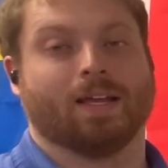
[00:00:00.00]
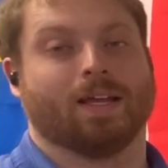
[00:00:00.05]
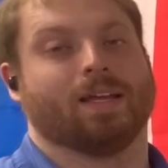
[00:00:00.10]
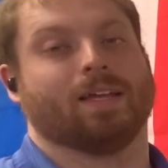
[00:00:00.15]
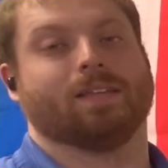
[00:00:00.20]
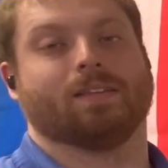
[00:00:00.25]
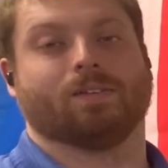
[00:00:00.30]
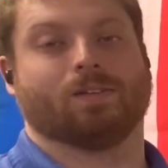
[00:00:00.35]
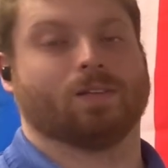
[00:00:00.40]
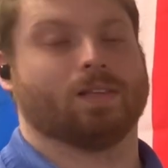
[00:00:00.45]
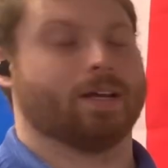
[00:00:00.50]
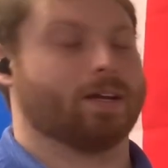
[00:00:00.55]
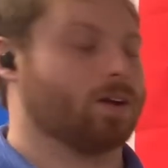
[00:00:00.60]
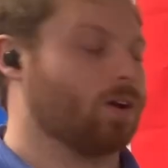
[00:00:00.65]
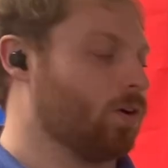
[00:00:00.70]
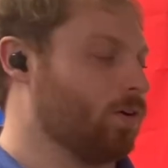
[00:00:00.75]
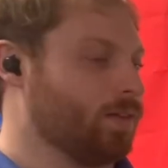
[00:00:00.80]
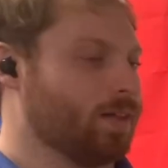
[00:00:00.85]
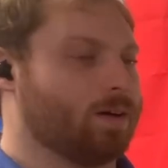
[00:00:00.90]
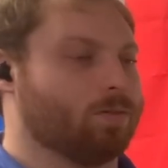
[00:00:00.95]
and they're like,
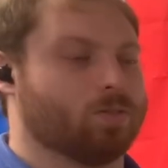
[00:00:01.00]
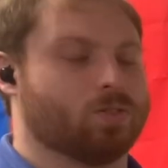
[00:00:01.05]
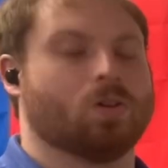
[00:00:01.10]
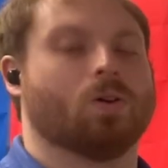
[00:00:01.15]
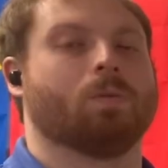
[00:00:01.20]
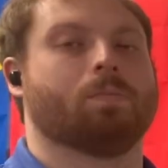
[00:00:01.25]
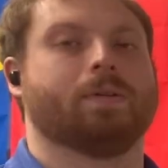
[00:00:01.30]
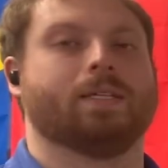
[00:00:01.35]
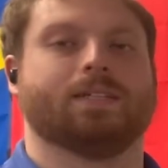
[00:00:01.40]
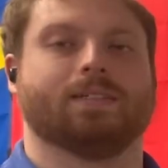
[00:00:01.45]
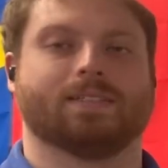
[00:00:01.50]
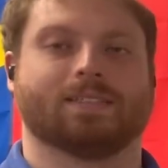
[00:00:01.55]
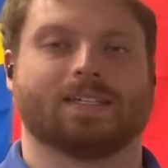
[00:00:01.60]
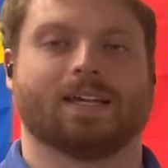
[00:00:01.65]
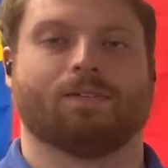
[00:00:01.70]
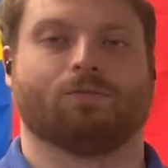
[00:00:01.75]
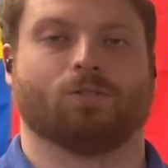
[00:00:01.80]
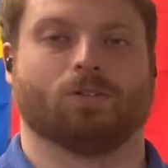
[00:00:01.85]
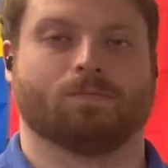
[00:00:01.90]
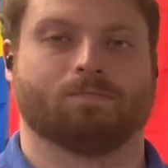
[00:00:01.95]
oh, that was RPE
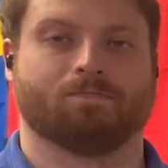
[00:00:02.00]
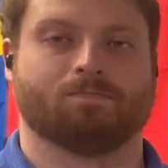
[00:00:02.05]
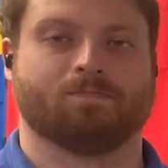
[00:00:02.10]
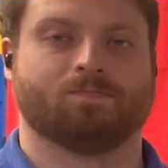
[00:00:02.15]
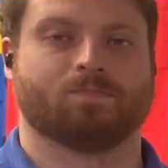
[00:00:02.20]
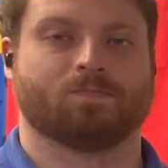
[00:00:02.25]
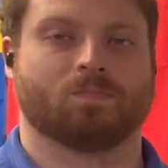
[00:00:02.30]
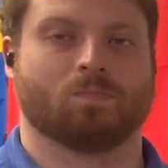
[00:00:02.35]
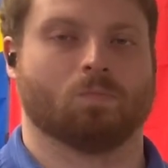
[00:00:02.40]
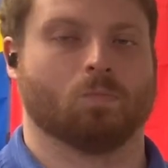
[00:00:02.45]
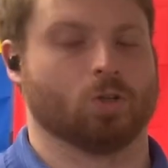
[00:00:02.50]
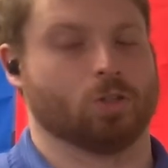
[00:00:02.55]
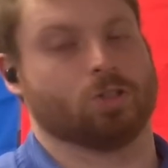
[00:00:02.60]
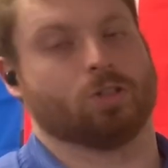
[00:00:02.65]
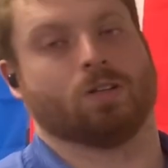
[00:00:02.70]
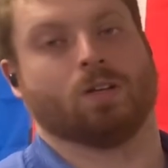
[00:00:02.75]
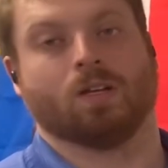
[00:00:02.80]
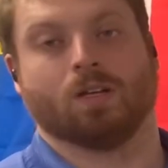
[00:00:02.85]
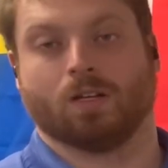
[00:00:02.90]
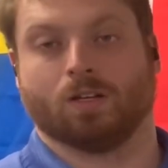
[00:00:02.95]
7, which
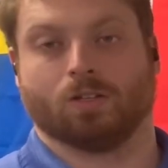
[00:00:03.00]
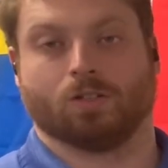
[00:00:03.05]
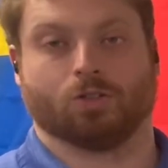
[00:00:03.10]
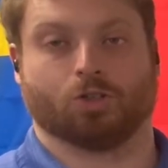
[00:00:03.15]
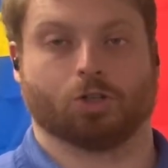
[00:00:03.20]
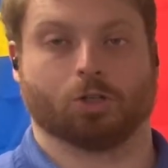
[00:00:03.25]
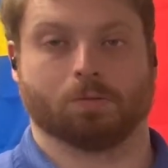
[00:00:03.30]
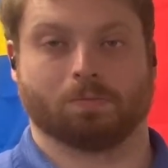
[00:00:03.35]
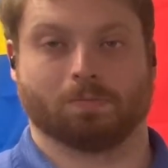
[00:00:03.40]
should